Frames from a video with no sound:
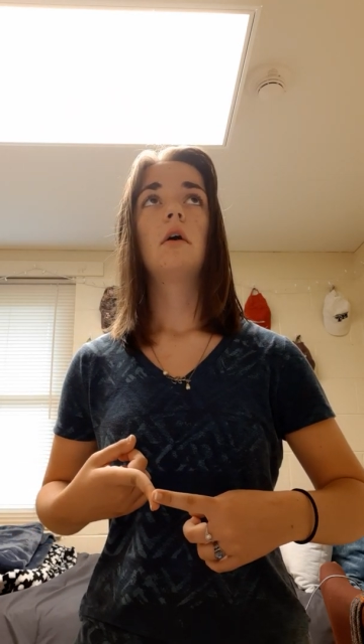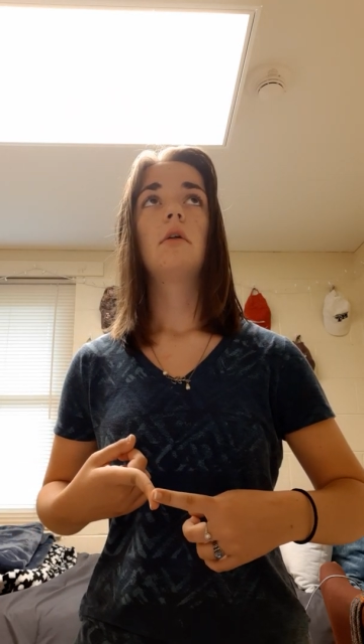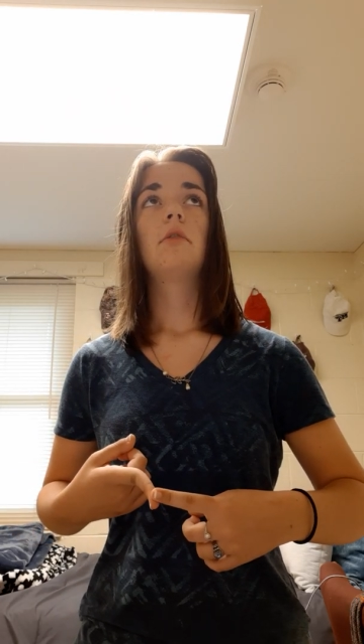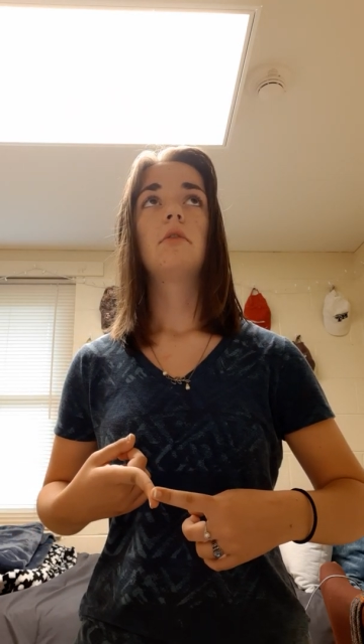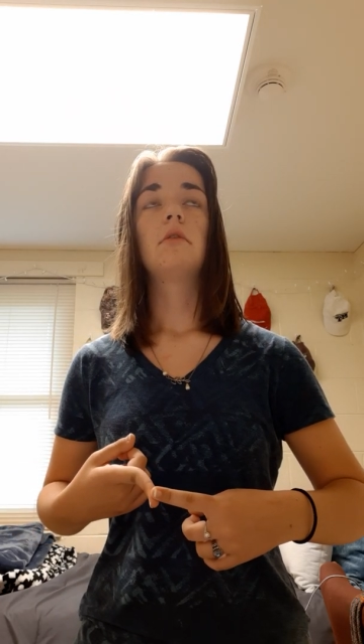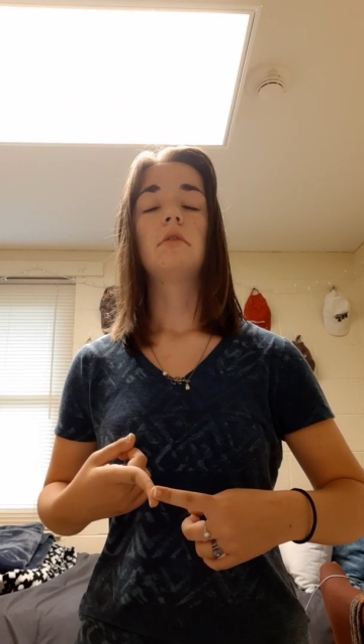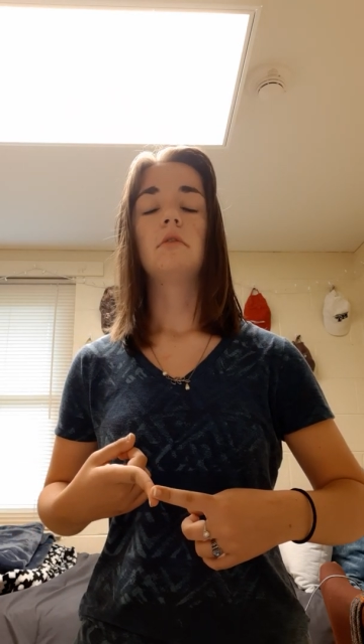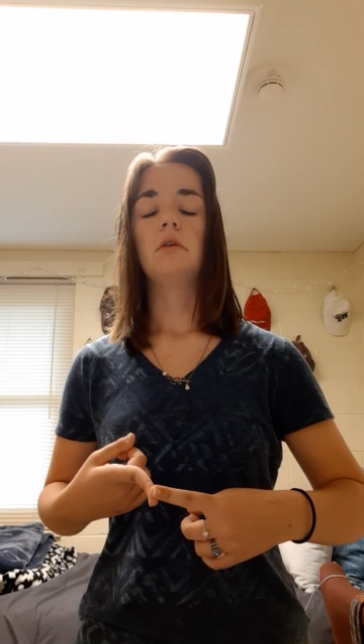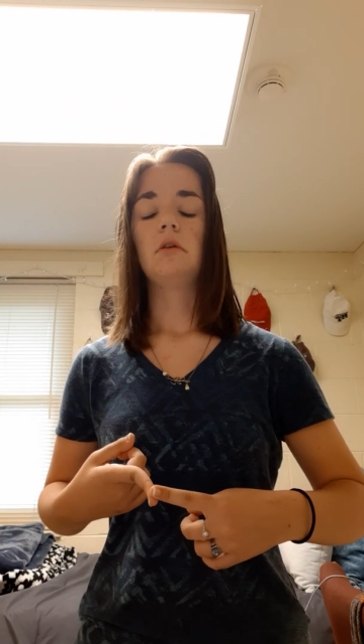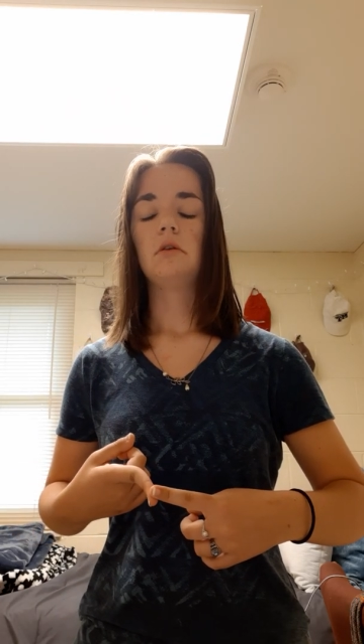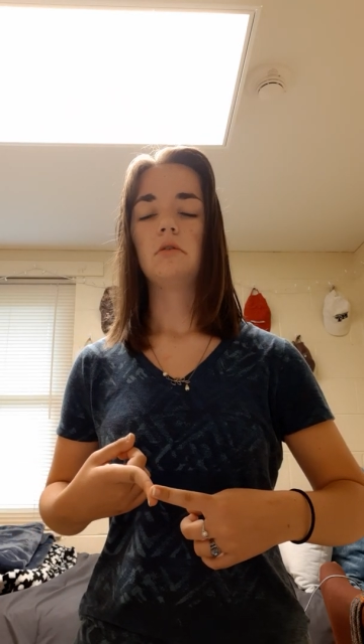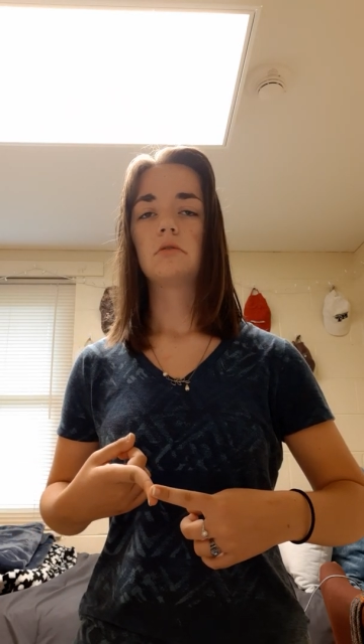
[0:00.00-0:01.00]

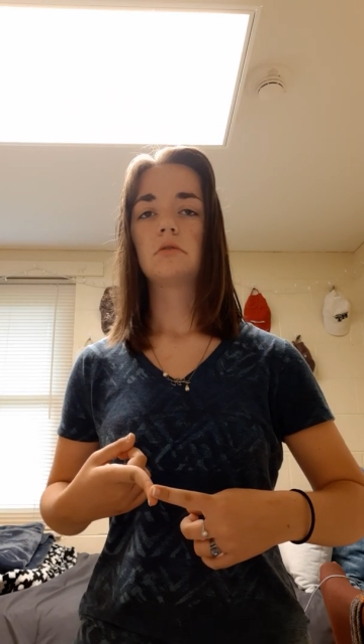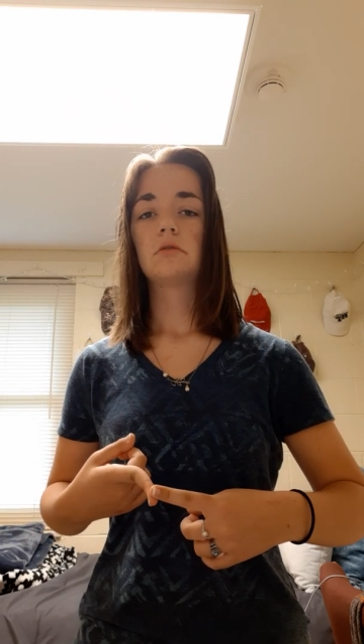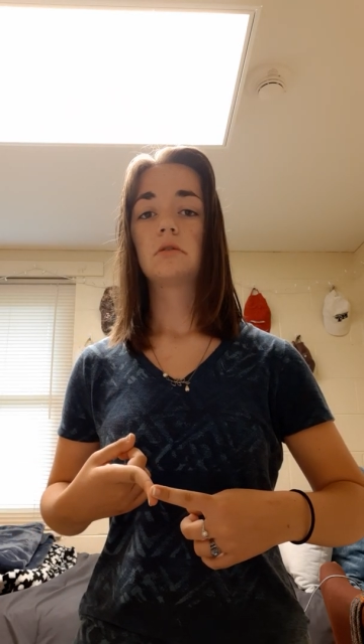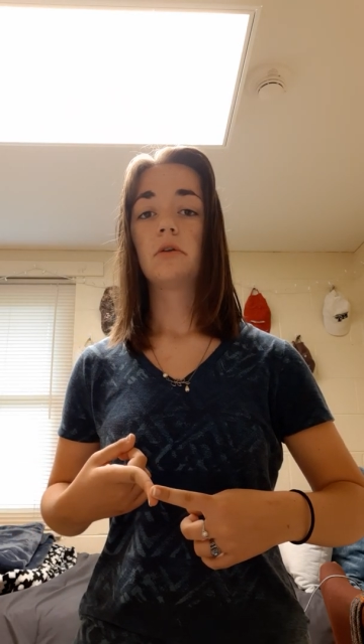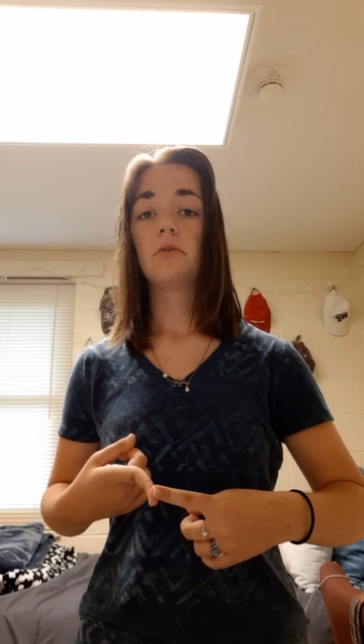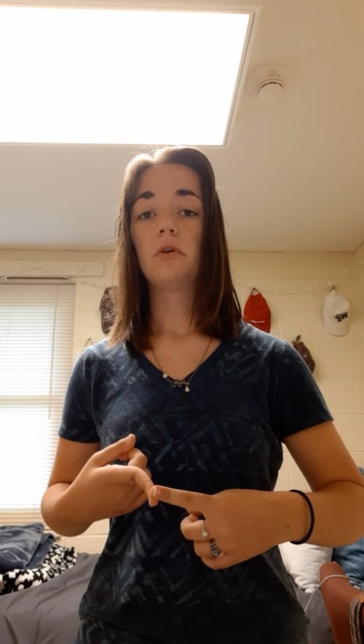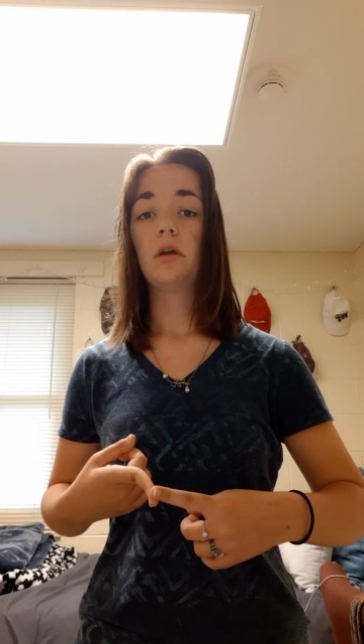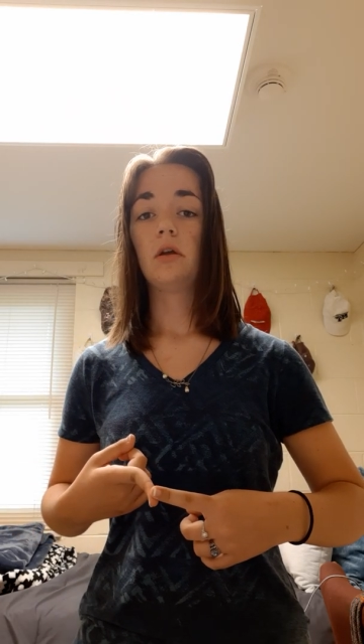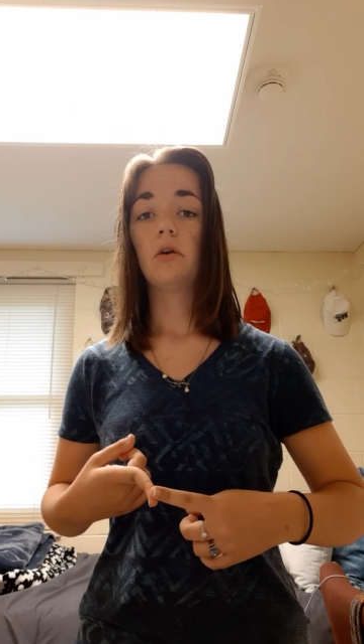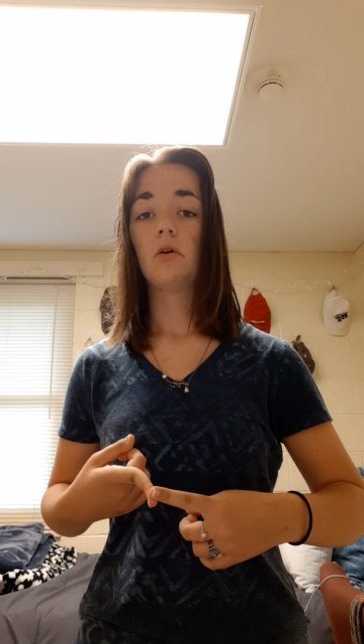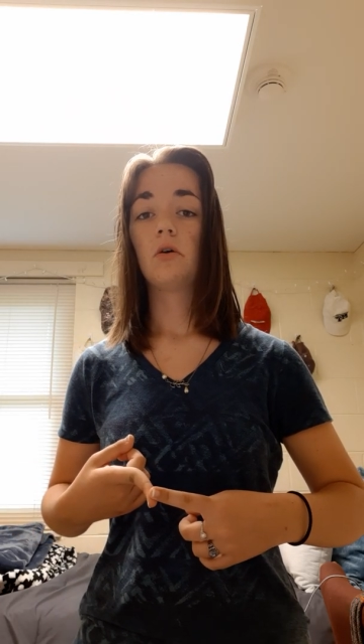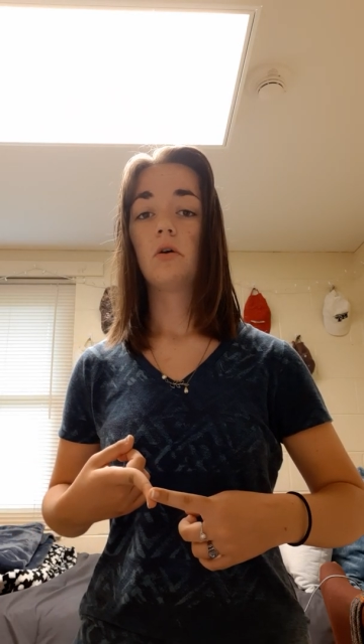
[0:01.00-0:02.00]
the
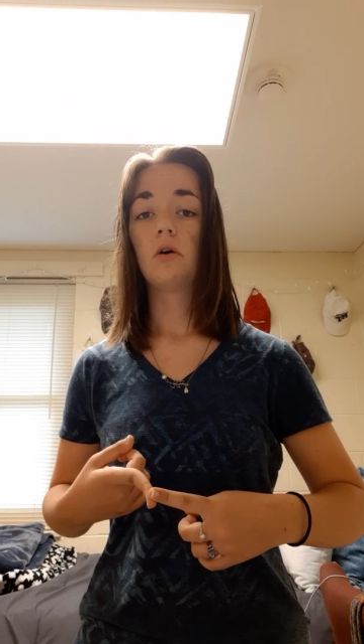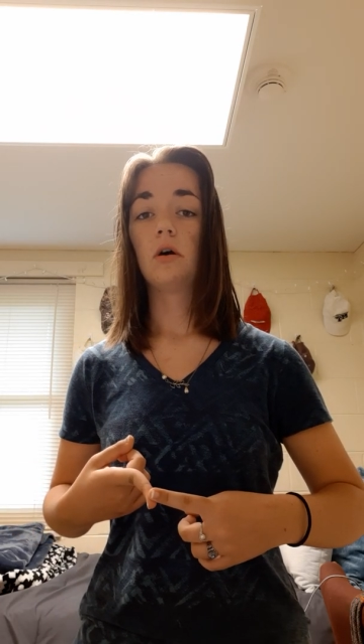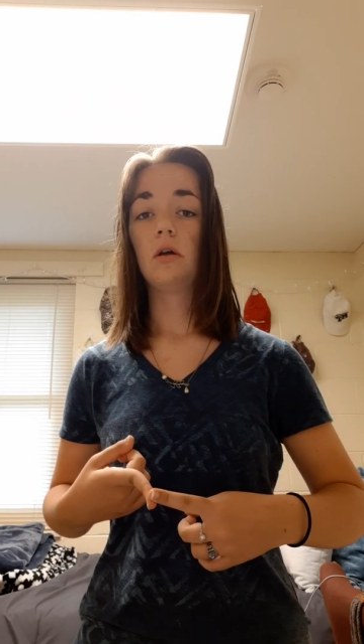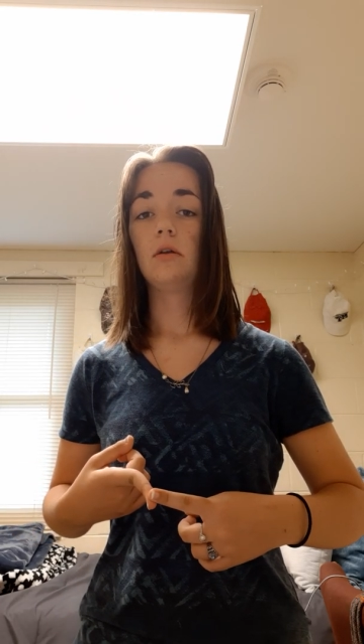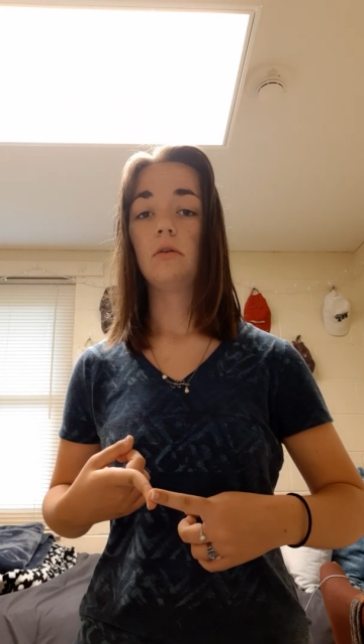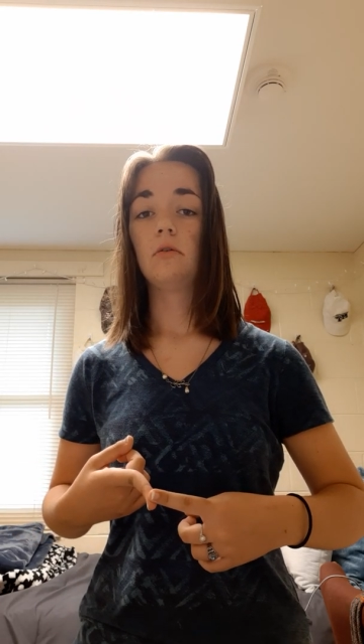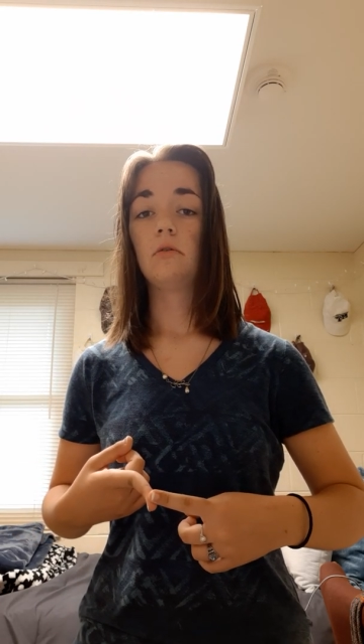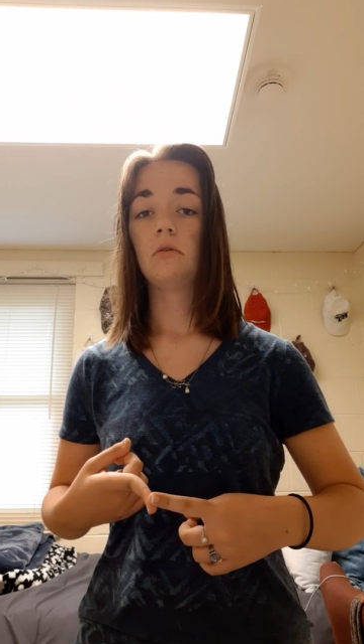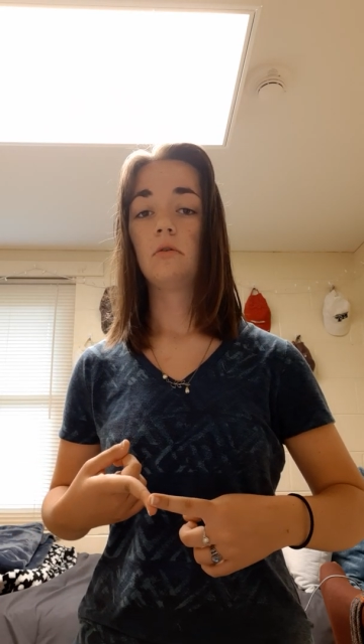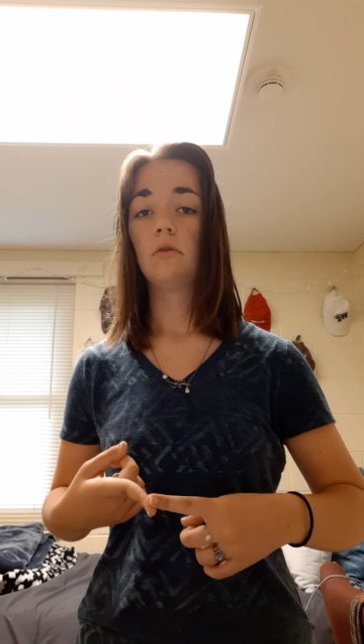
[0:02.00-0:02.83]
centering on